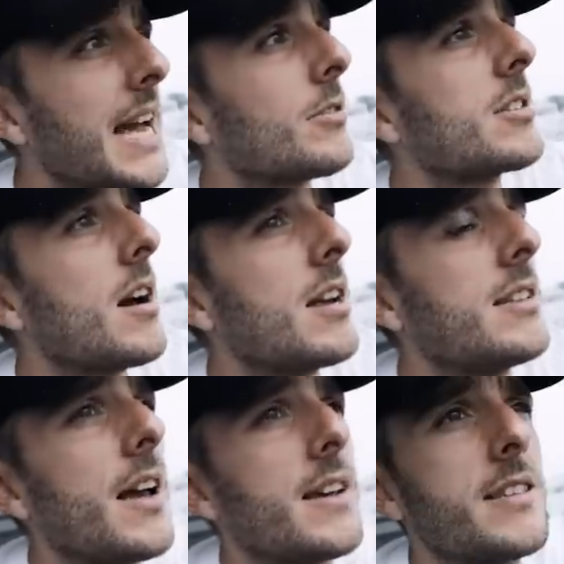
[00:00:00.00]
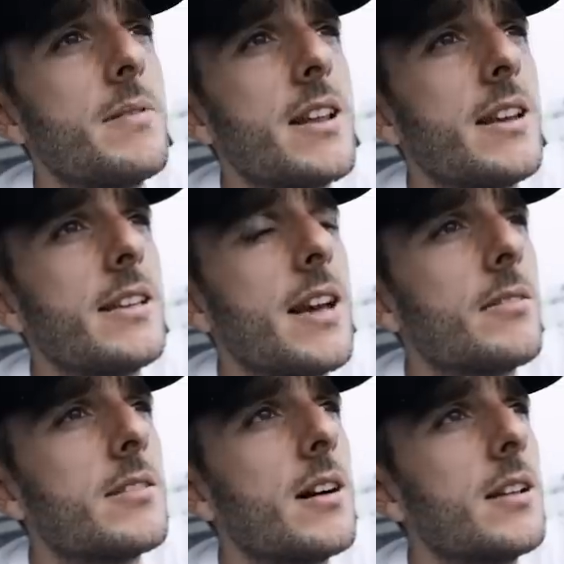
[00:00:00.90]
Downsides, has there been any
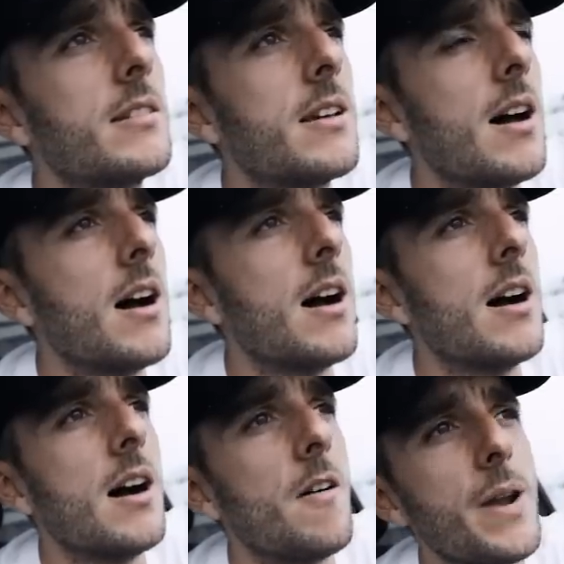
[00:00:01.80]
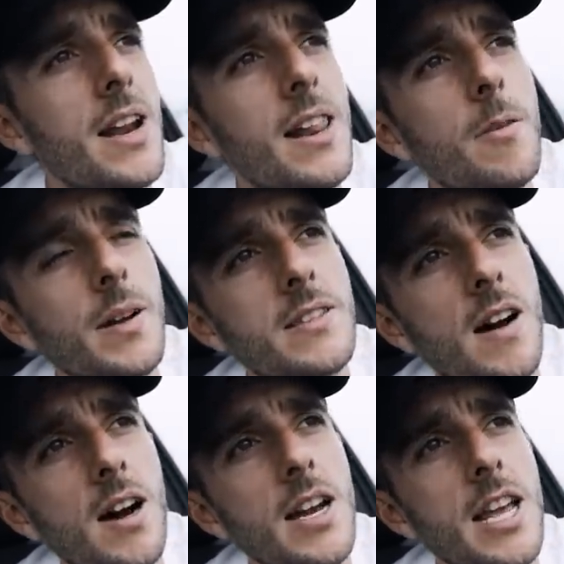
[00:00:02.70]
downsides? I've been a little bit
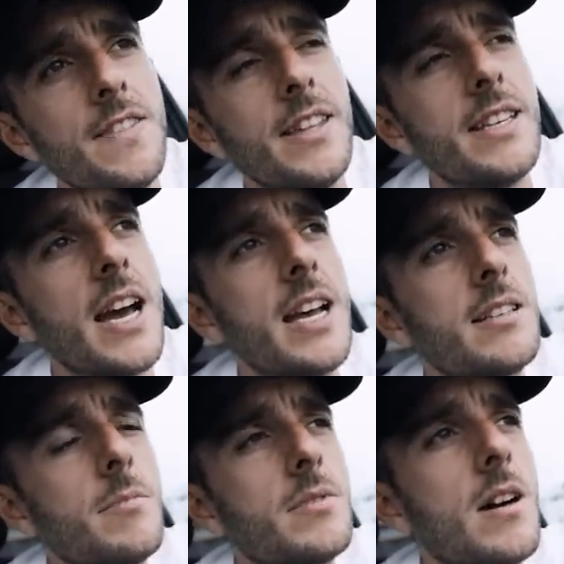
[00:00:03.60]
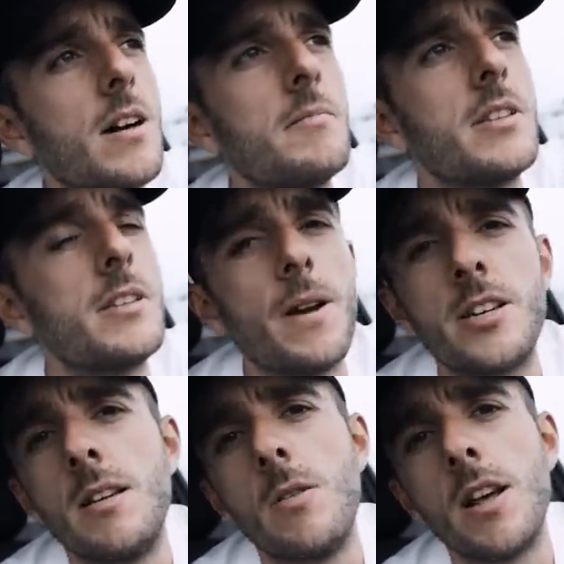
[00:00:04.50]
tired in the day sometimes,
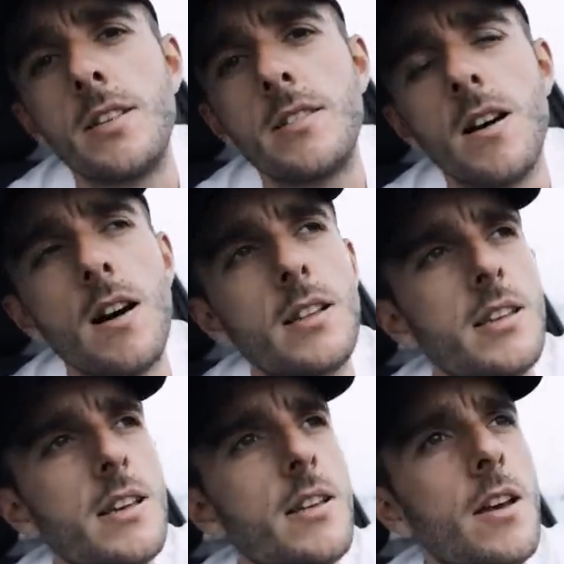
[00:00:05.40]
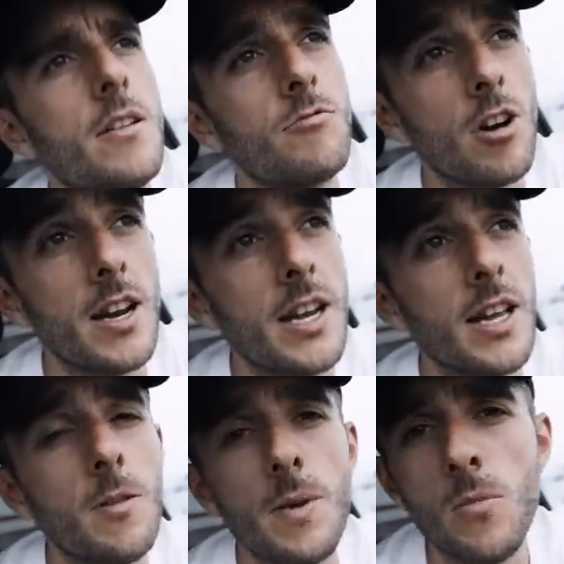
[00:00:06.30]
especially when I started
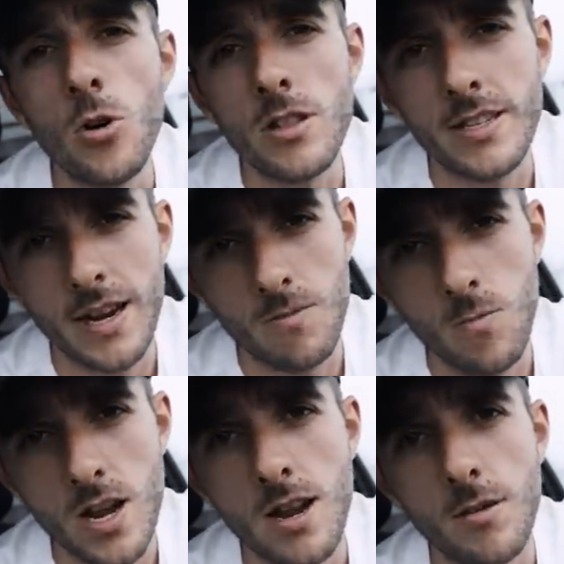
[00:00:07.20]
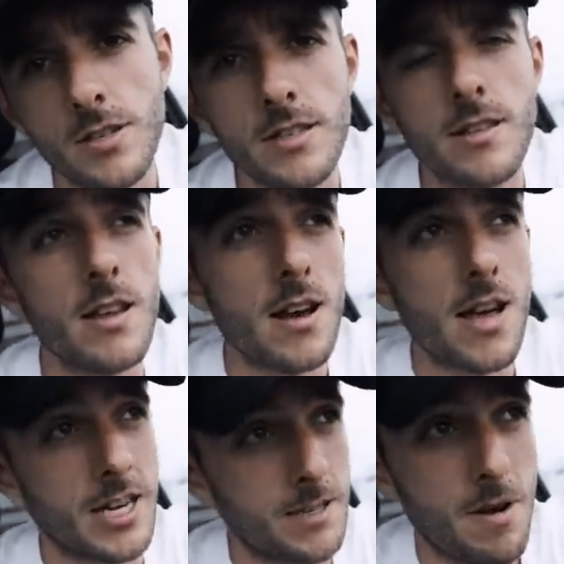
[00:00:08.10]
riding a little bit more the second week I was into the
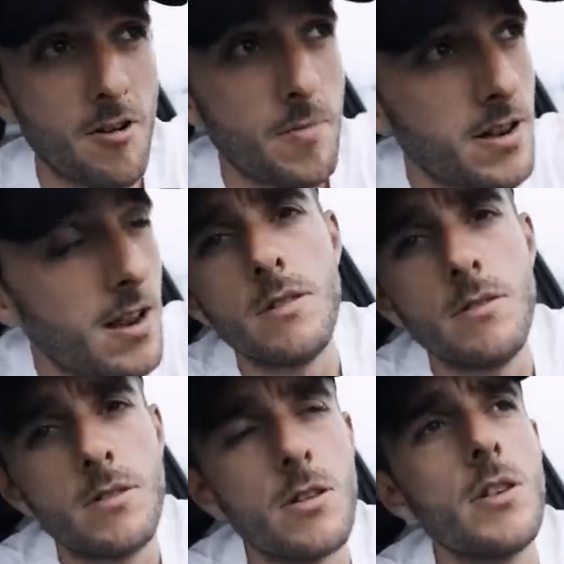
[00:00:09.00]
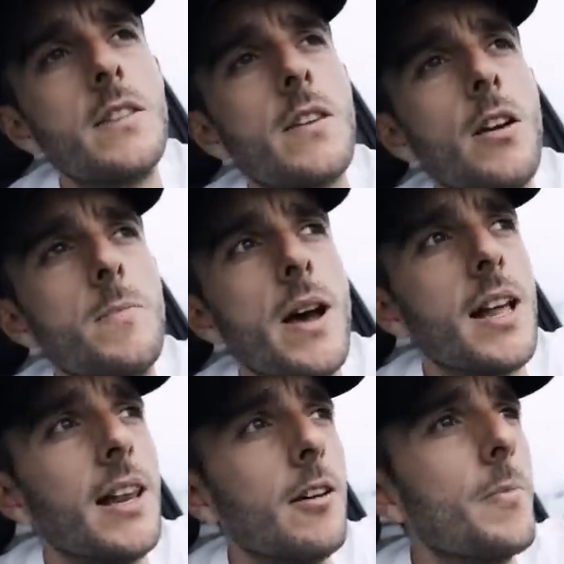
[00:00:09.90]
experiment. You do need to go to bed
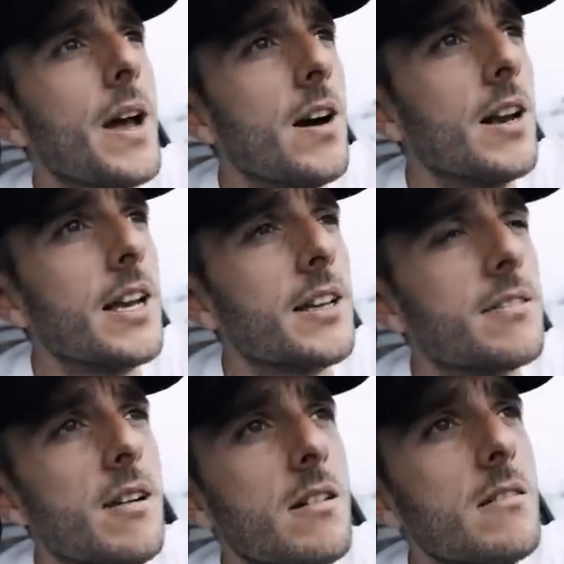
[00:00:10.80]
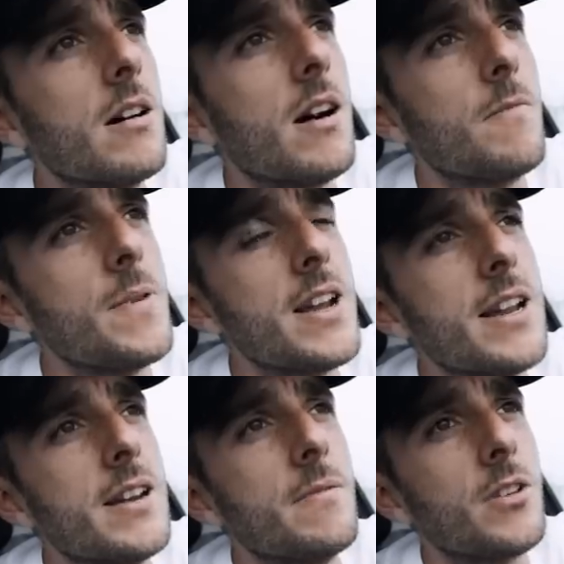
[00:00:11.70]
a little bit earlier, so I've
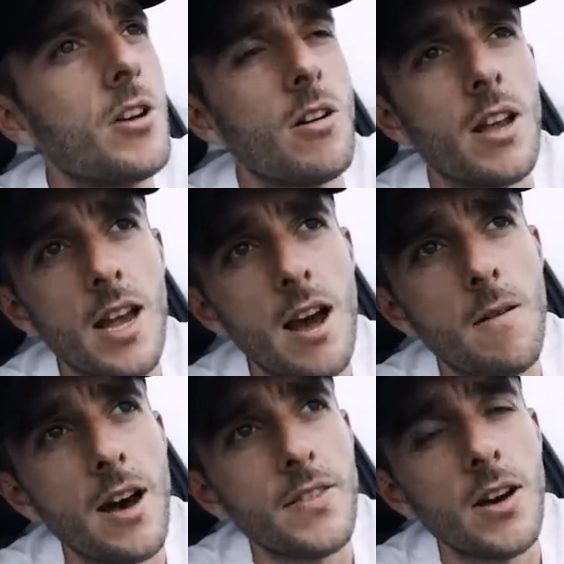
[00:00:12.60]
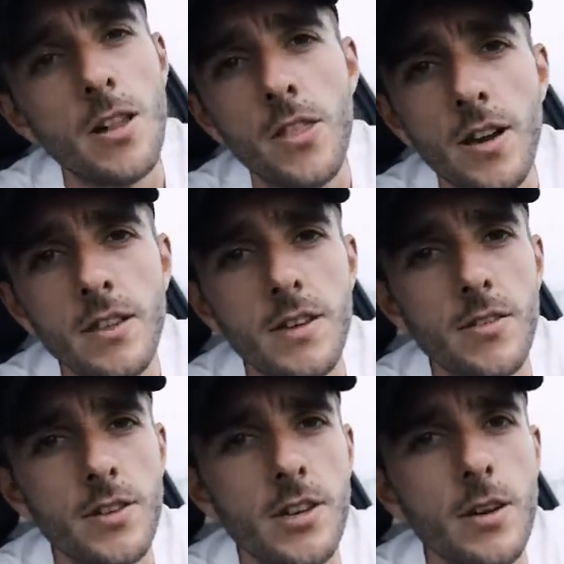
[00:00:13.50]
been conking out about 9:30
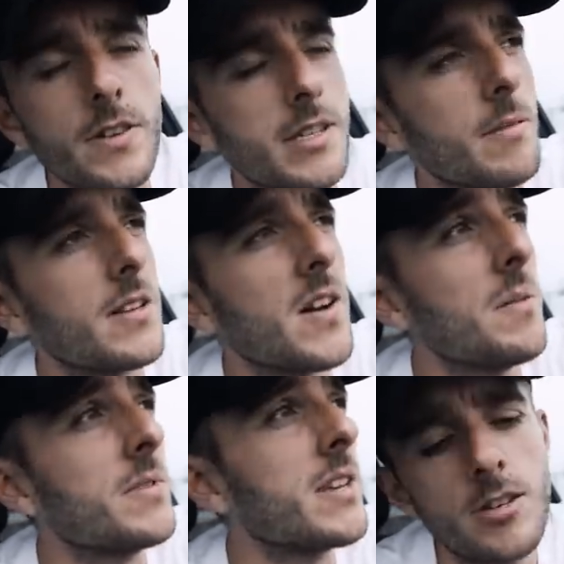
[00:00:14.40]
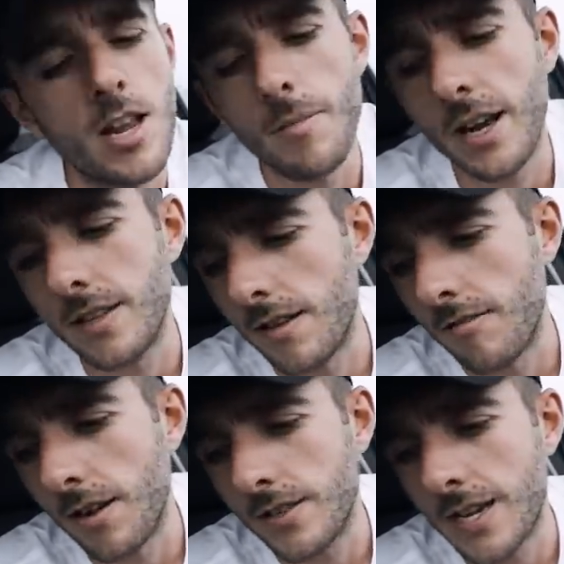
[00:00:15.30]
on the sofa sometimes. Usually I make it till
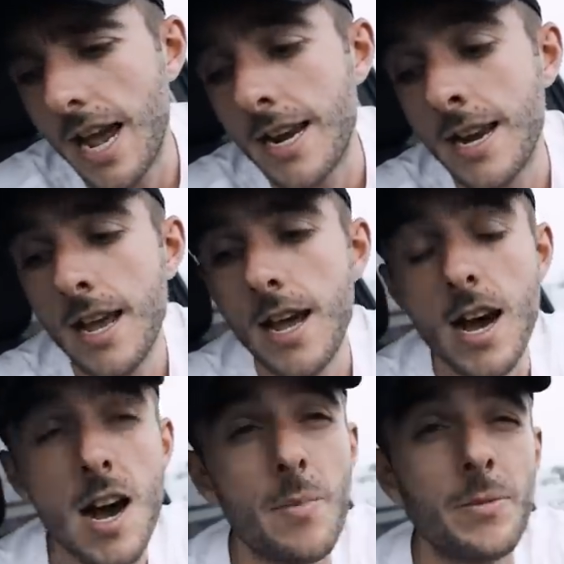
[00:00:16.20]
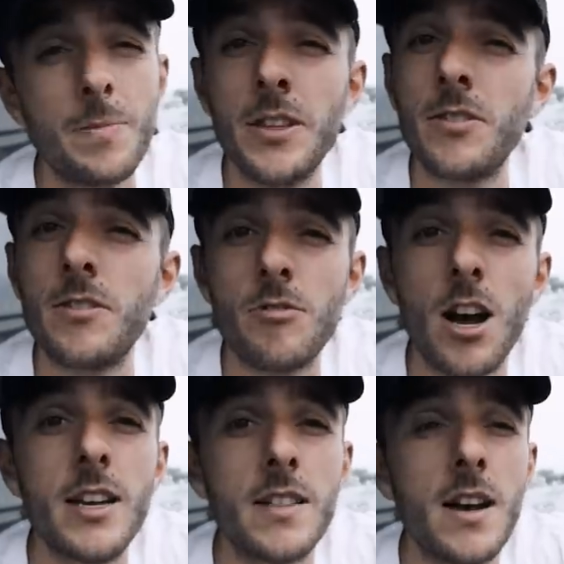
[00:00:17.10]
around 10, but it depends on the
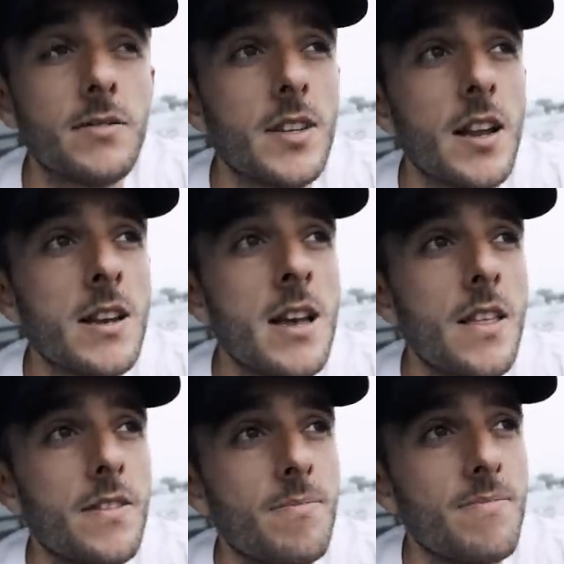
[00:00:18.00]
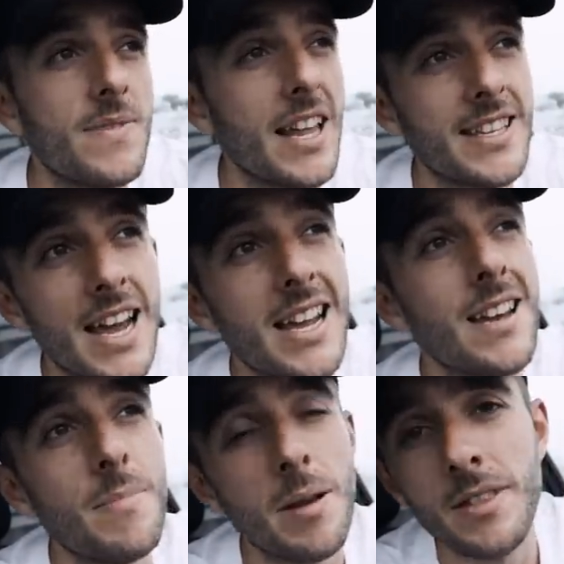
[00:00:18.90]
riding that I've done that day
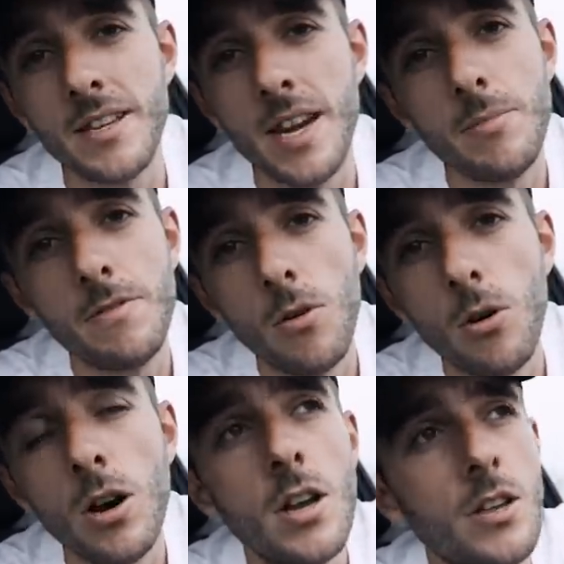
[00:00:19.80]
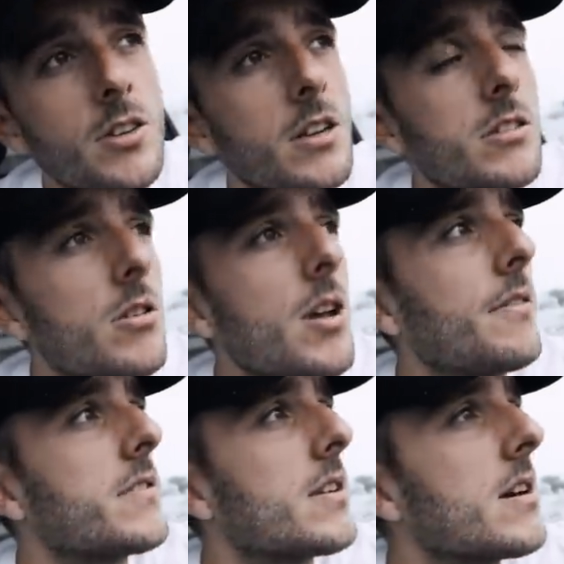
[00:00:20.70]
and maybe the day before. So you do
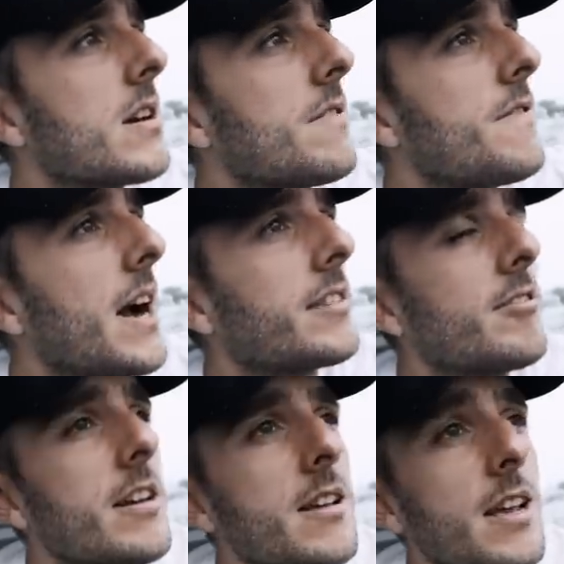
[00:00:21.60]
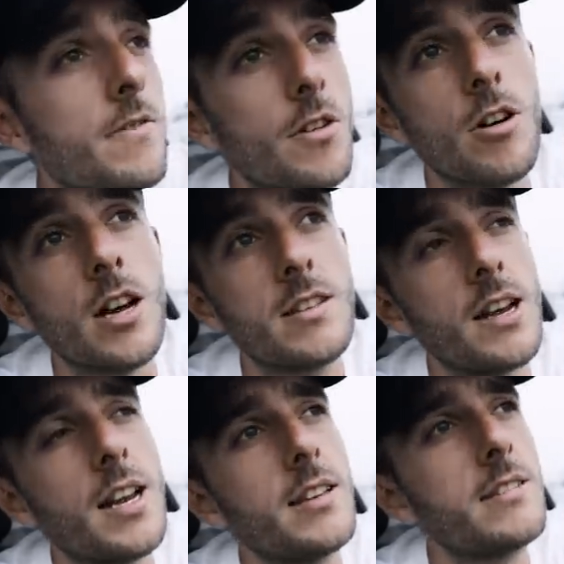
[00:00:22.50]
have to factor in, if you're a
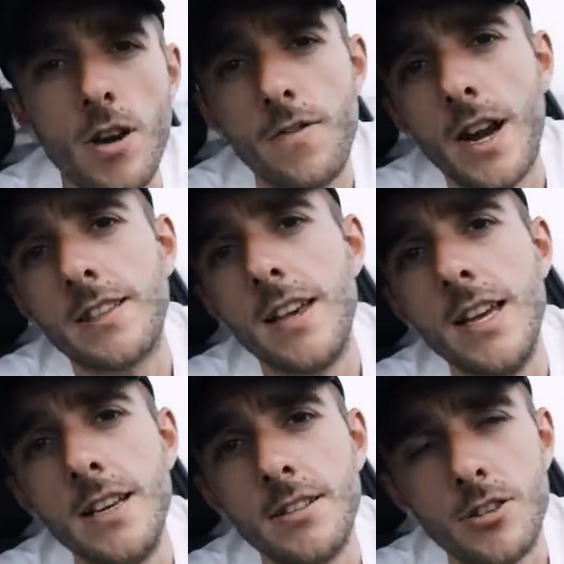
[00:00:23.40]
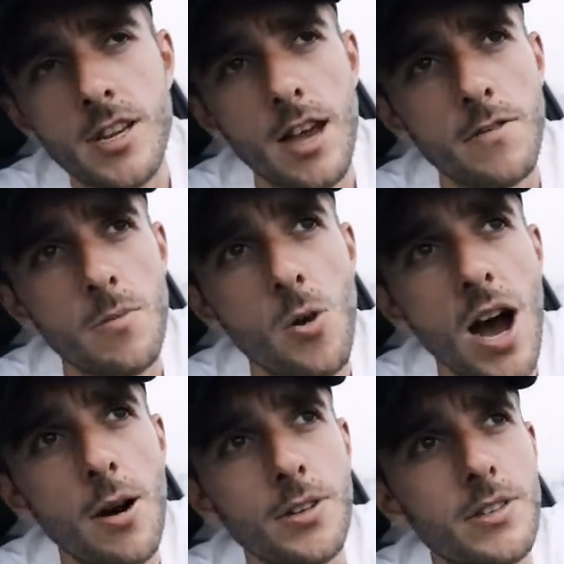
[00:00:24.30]
cyclist, trying to factor that in, just get a few more
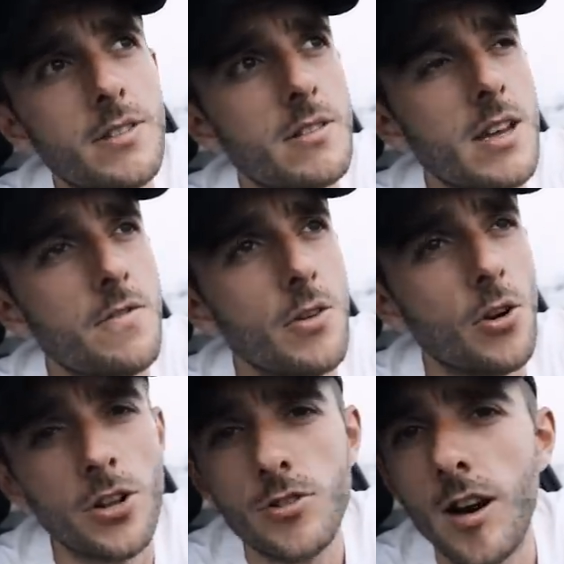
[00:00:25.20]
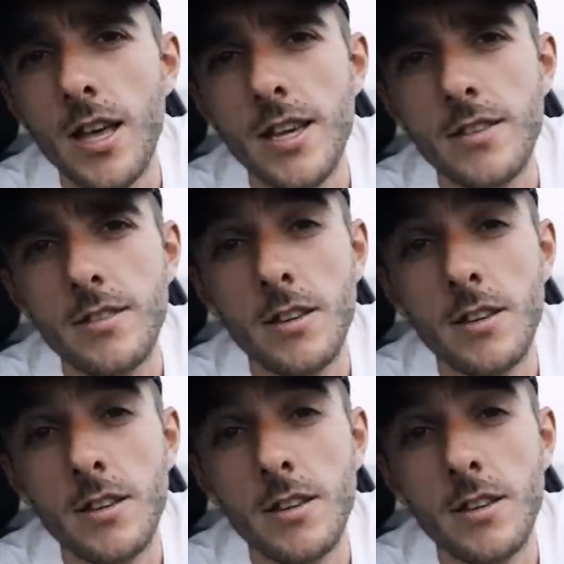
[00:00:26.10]
hours if you're gonna try this